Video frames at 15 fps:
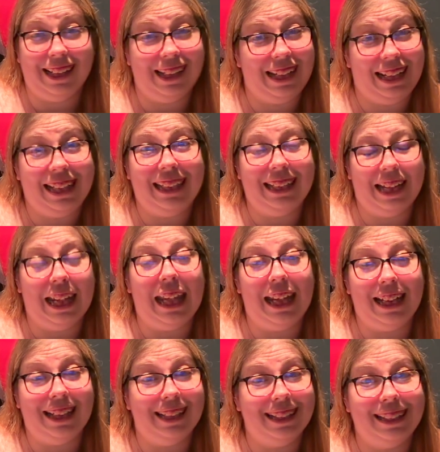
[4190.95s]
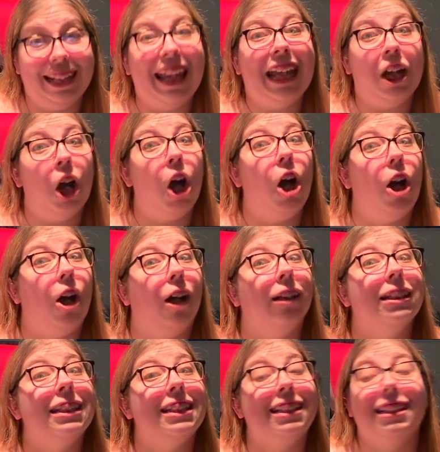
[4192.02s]
It
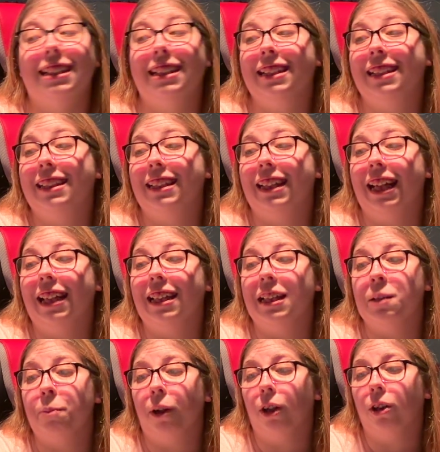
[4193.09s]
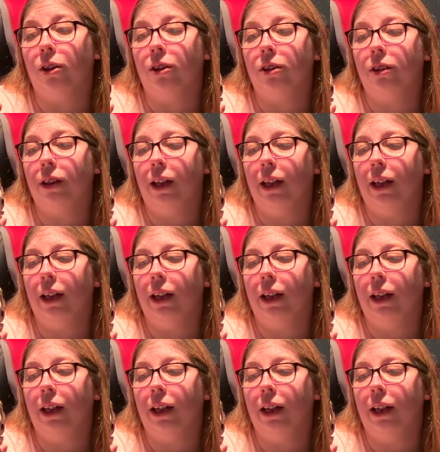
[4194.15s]
costs to get the sparkle,